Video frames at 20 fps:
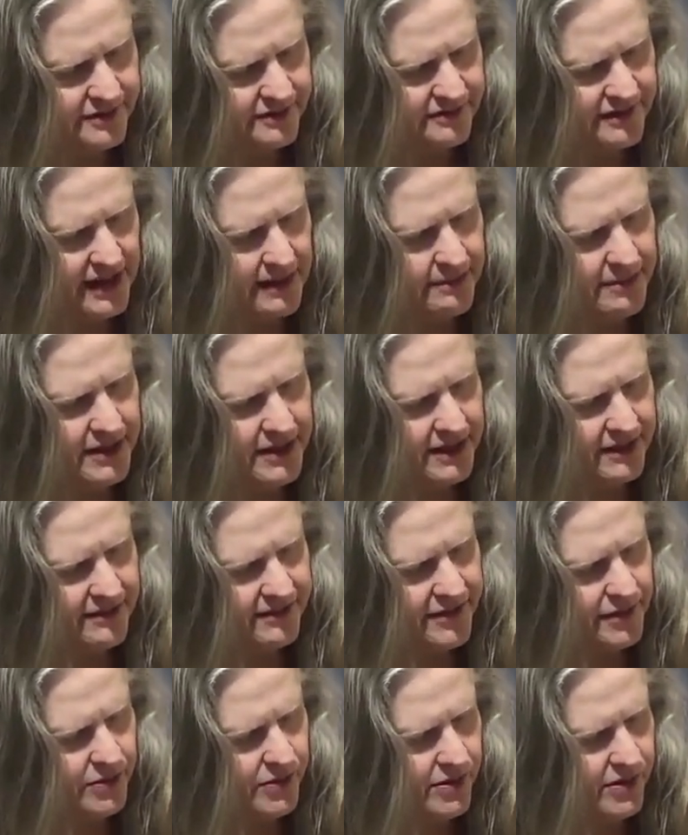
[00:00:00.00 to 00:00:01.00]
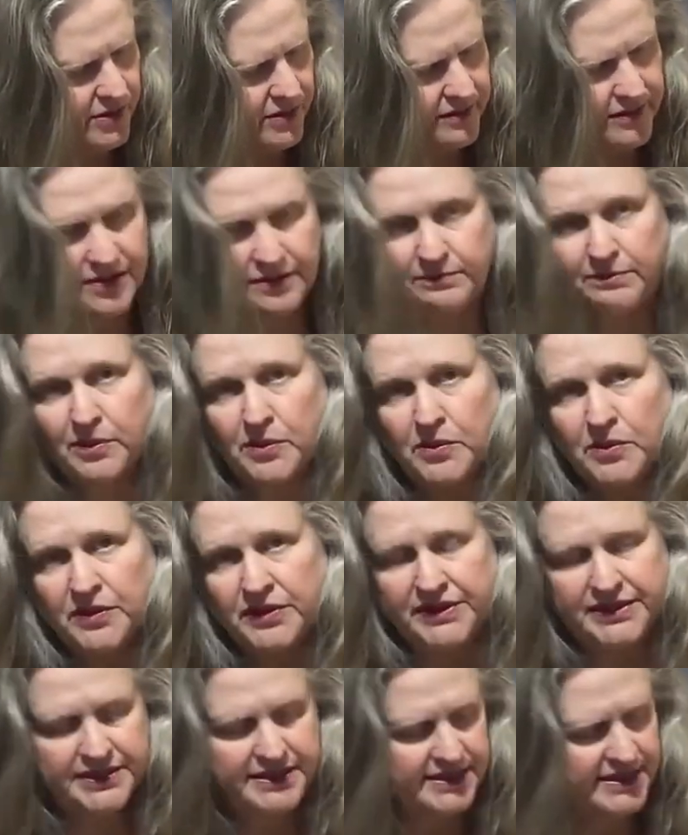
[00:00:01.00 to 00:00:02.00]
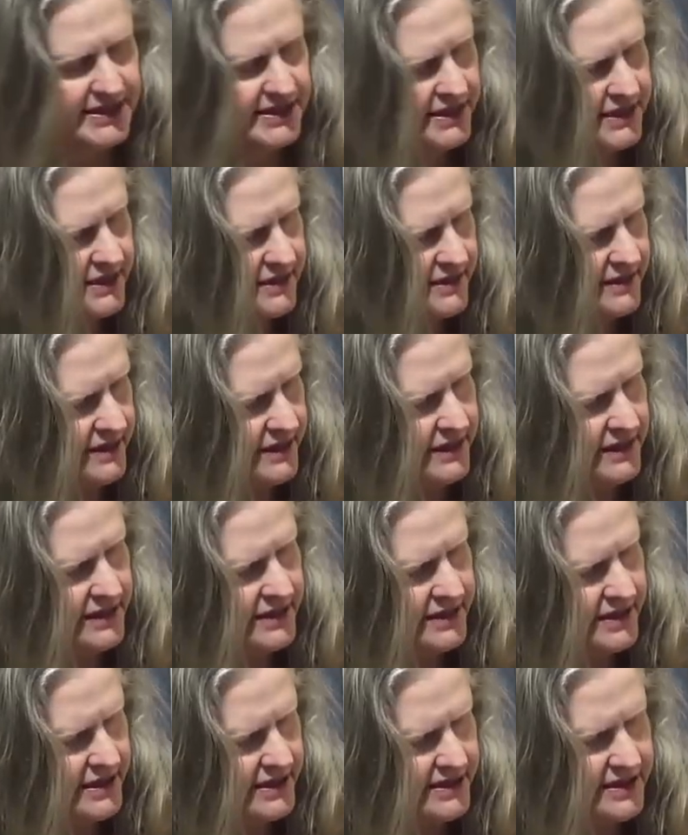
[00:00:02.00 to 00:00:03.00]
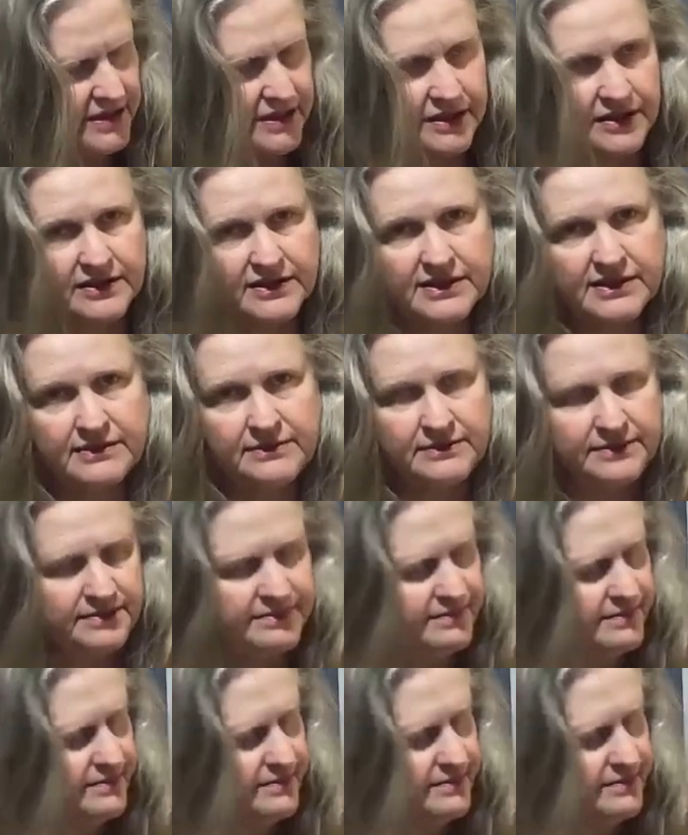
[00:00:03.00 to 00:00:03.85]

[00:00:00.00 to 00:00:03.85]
fabric for the borders and just, you know, some